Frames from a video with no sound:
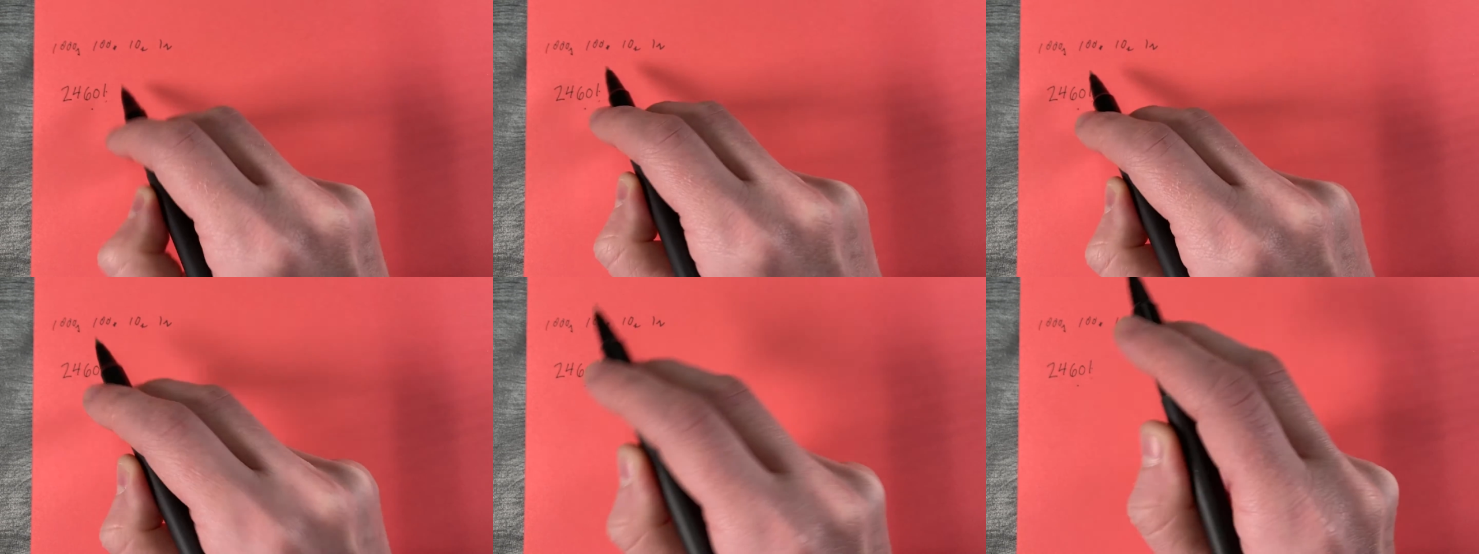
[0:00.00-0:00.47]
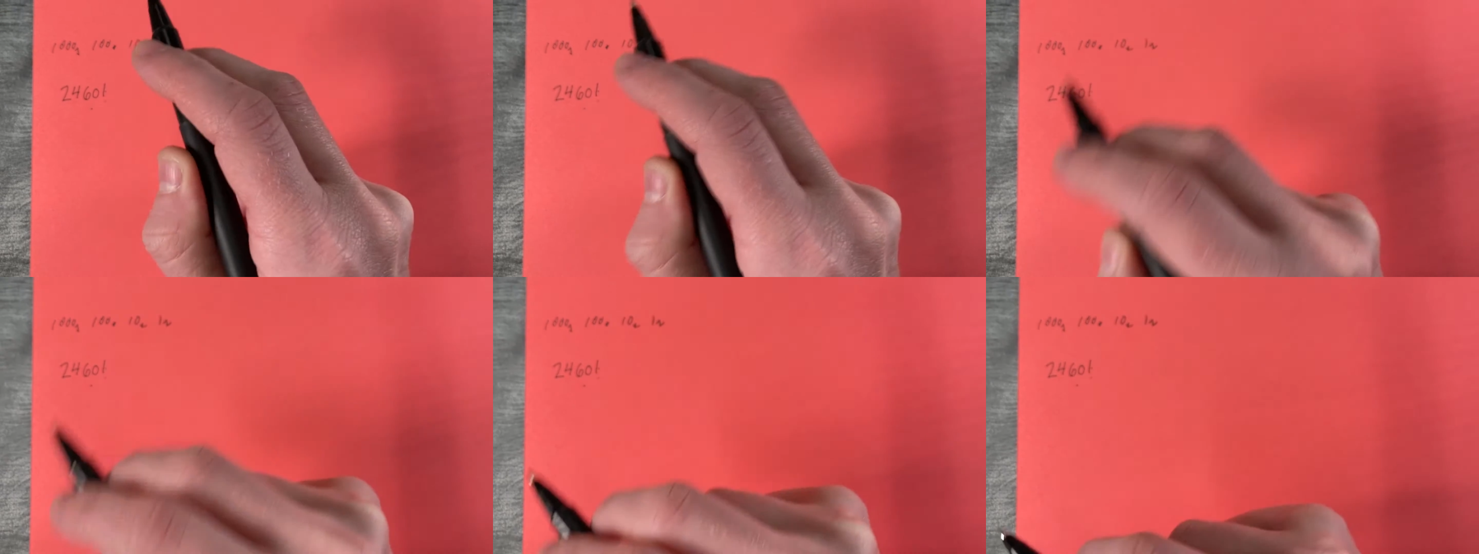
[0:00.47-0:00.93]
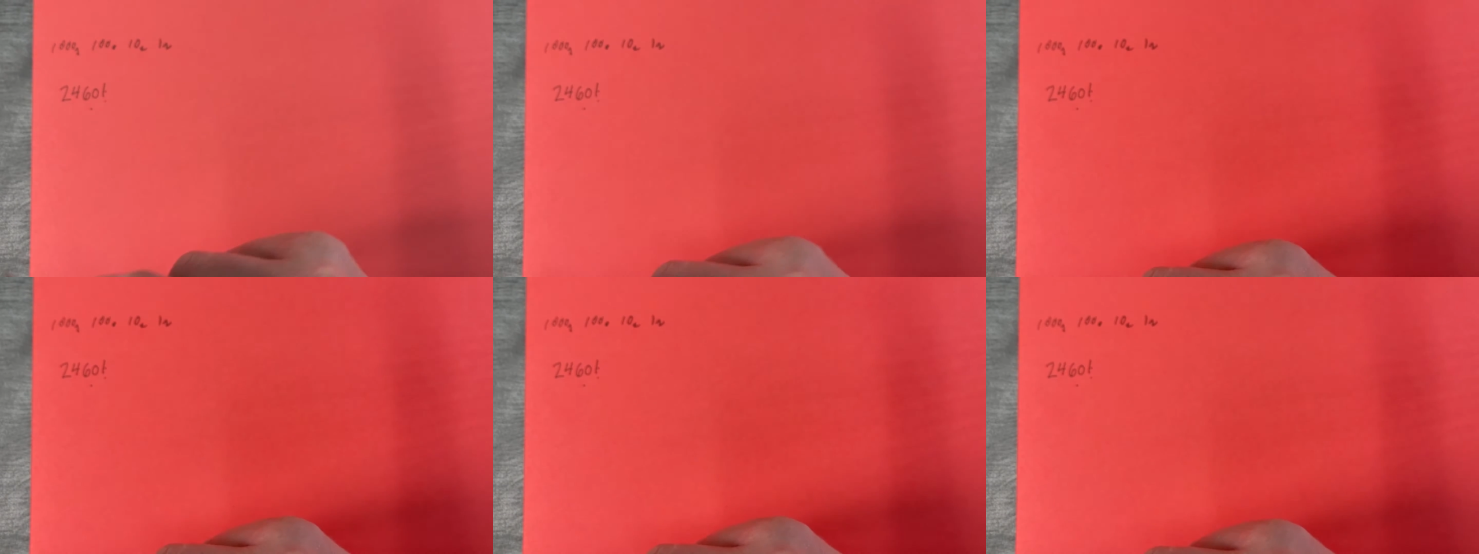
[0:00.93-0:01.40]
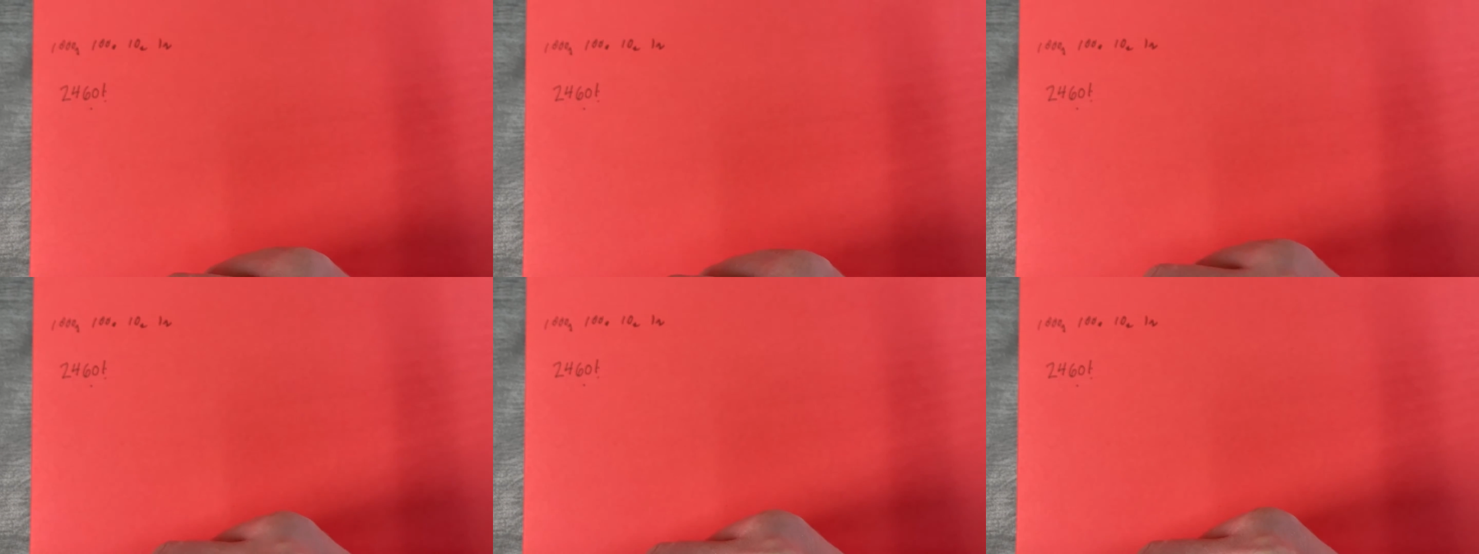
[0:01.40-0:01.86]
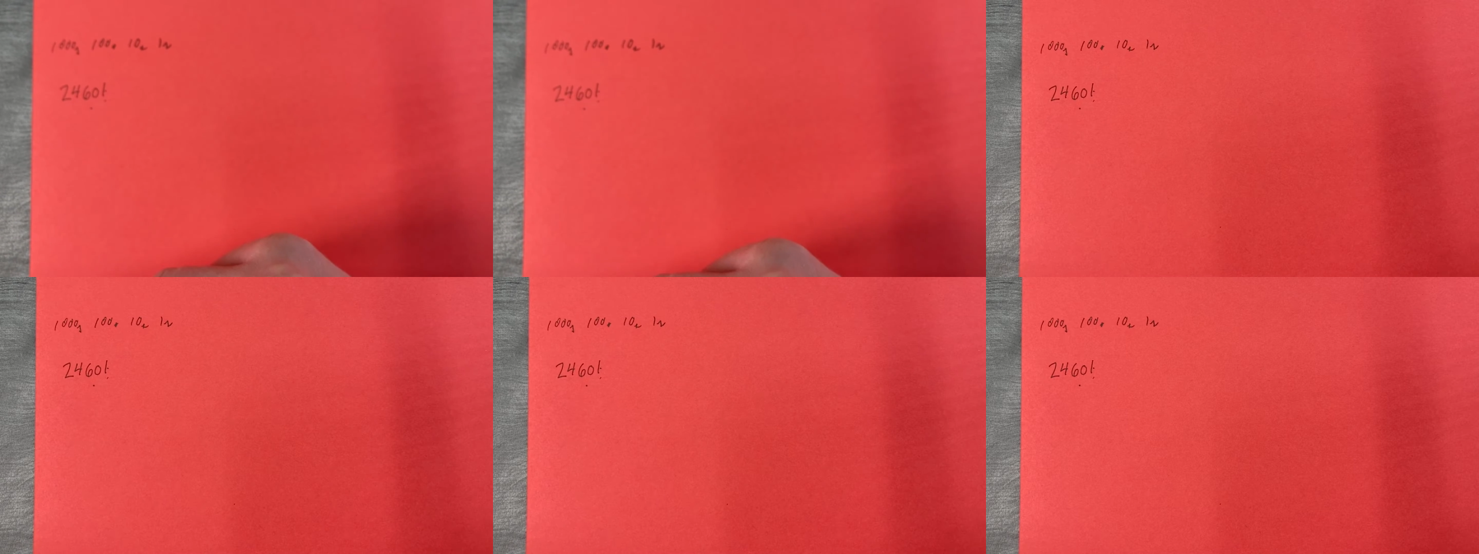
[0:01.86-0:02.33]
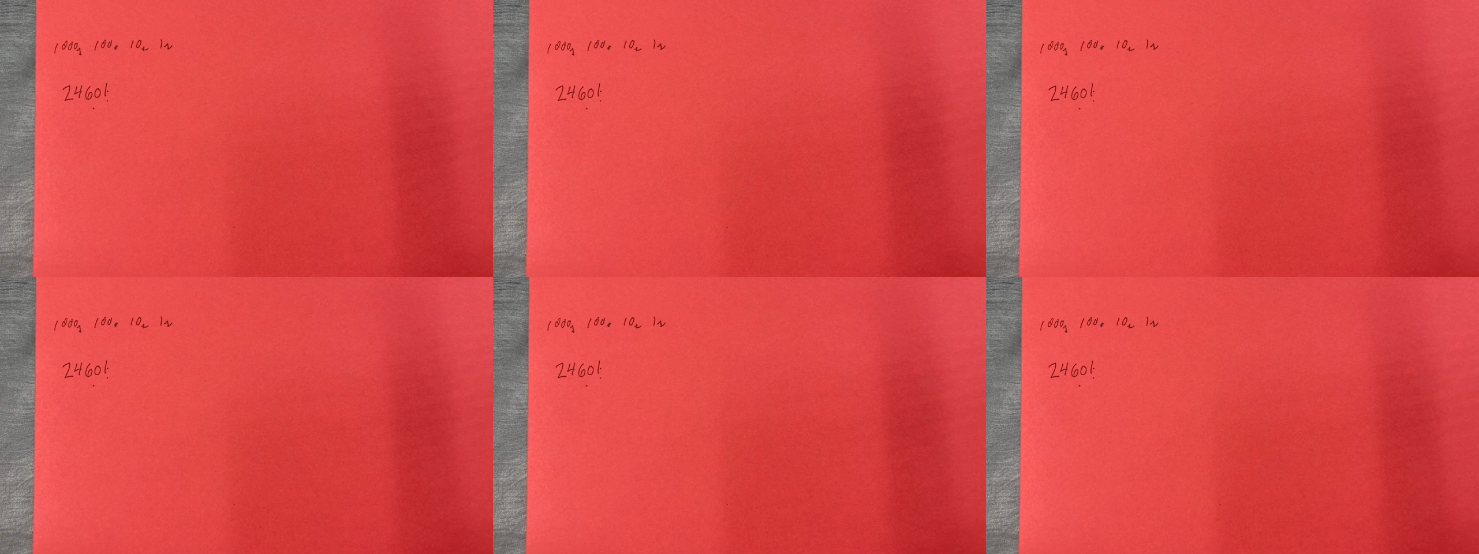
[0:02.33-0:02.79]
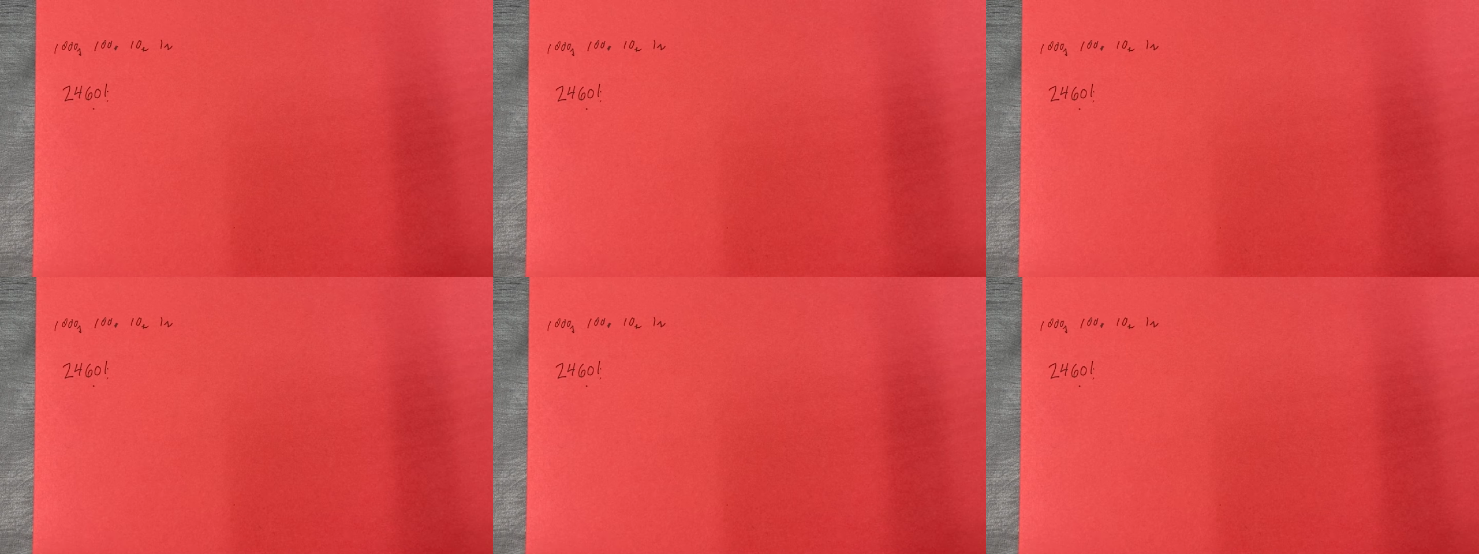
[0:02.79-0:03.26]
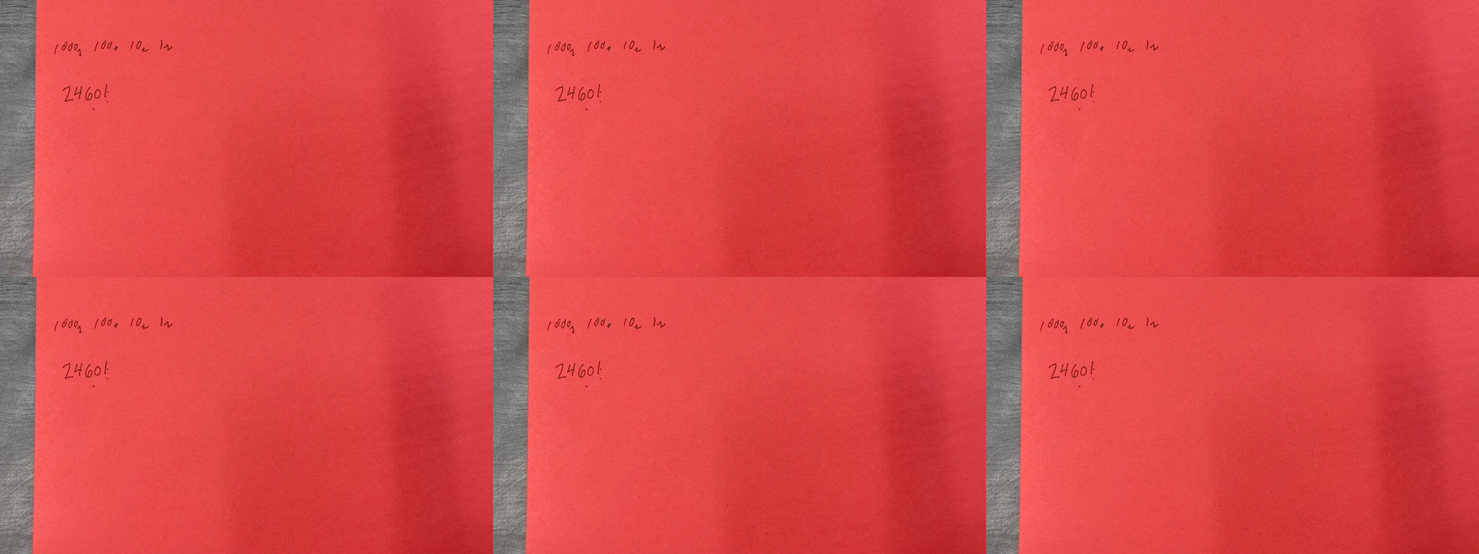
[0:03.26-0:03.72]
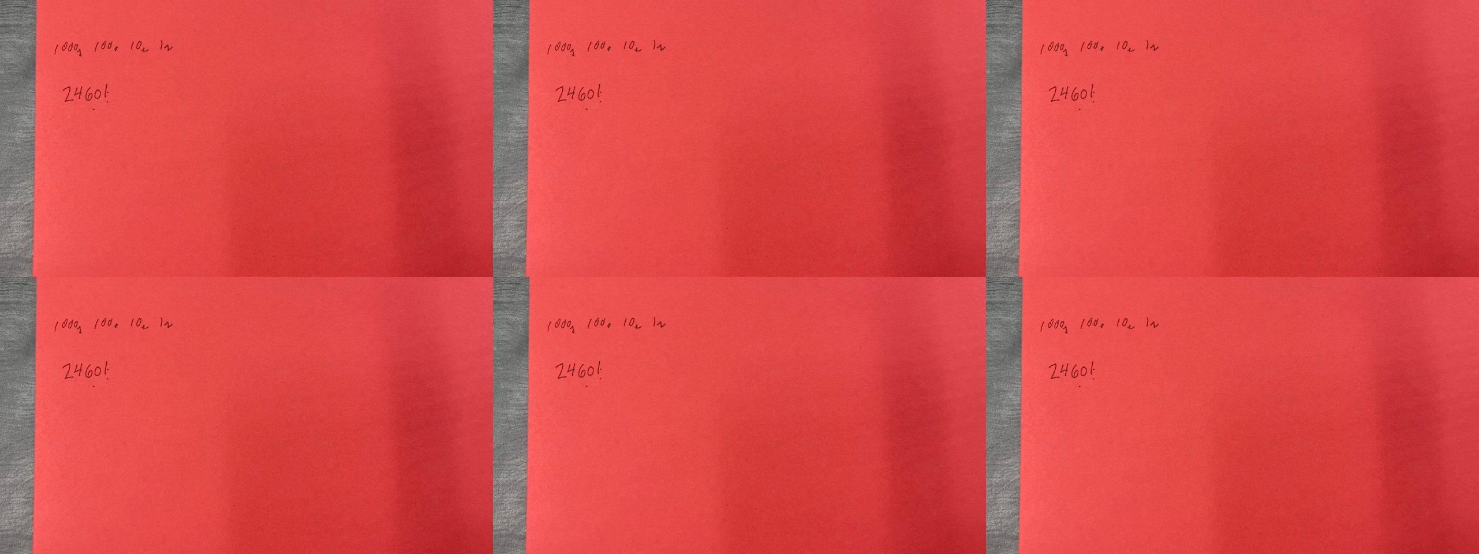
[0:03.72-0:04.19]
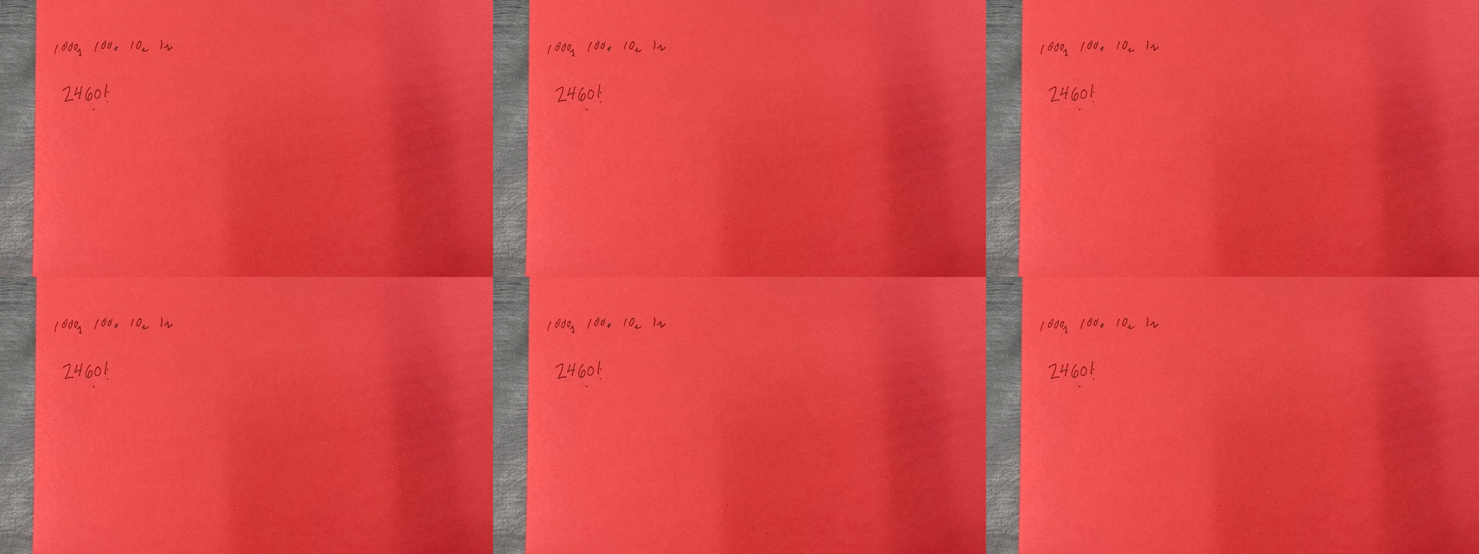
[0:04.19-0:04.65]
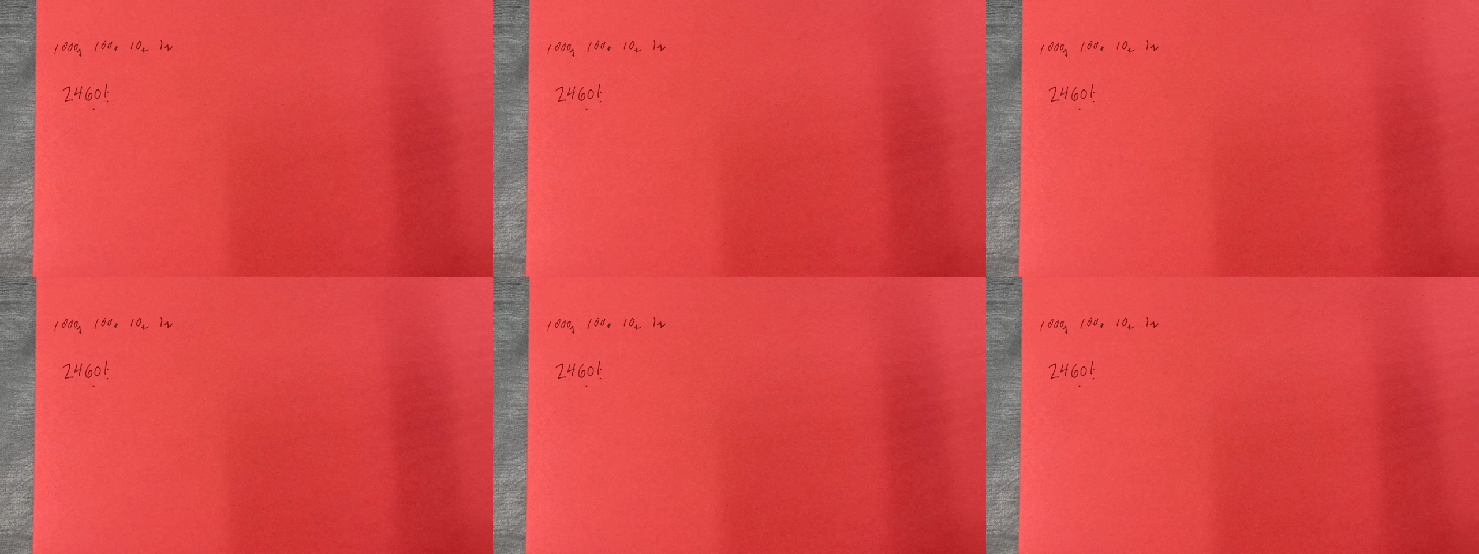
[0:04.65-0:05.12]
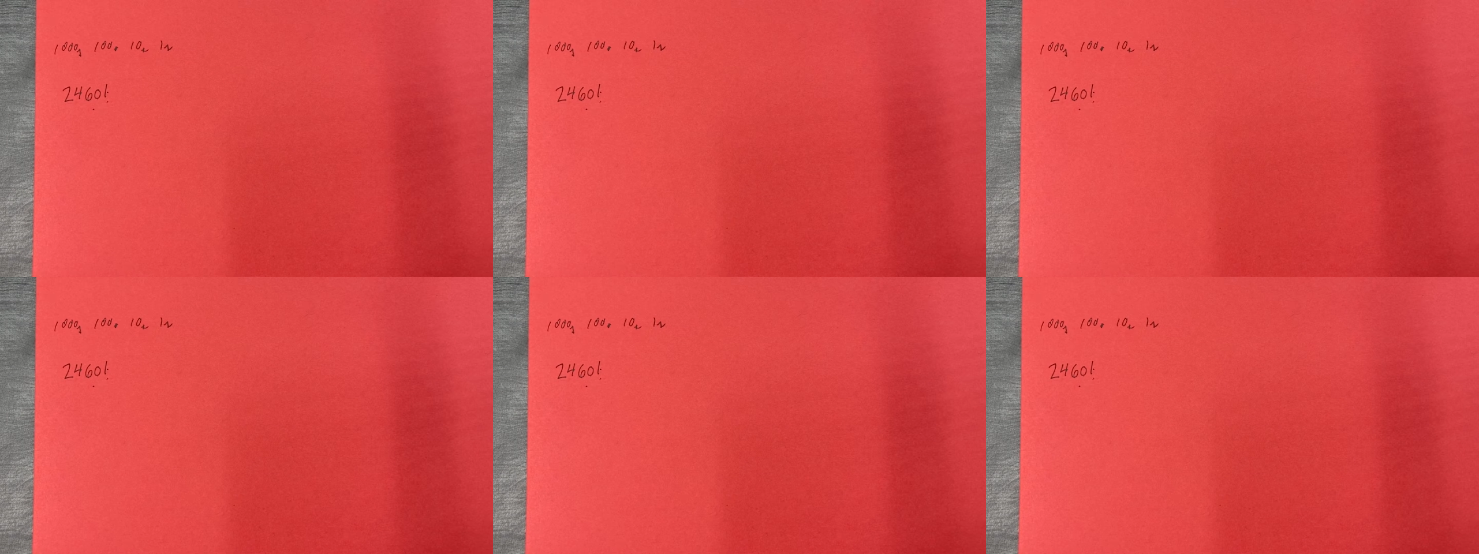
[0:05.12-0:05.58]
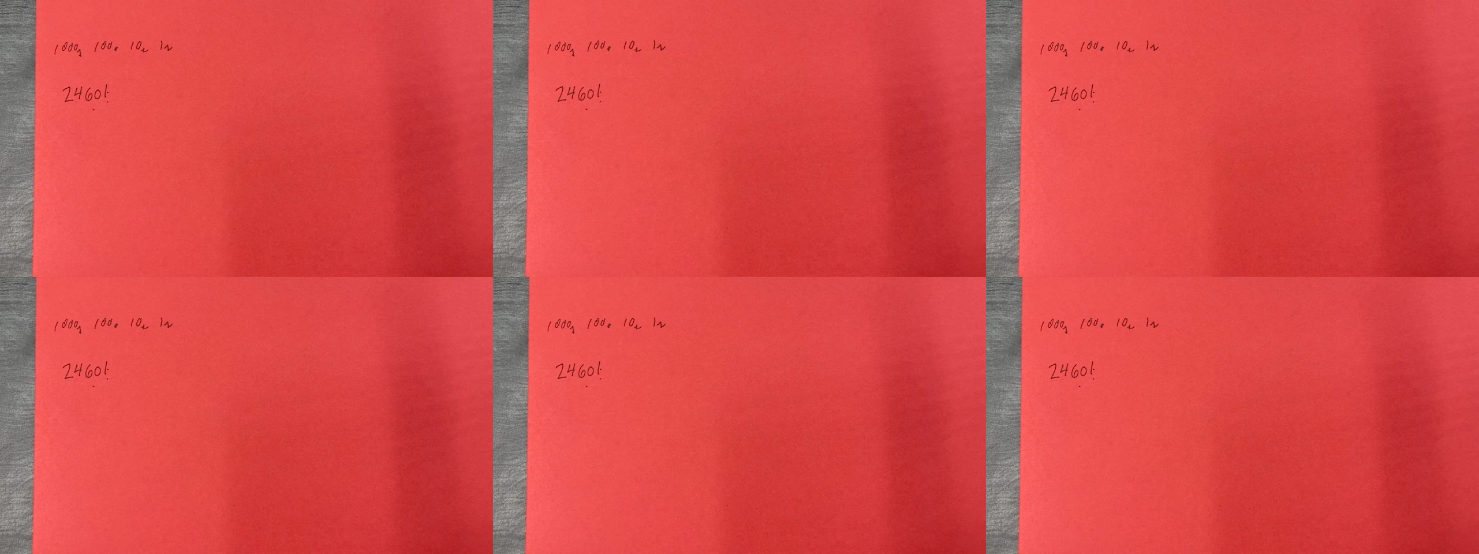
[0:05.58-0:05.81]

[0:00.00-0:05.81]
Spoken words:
No face is visible, so there are no lips to read.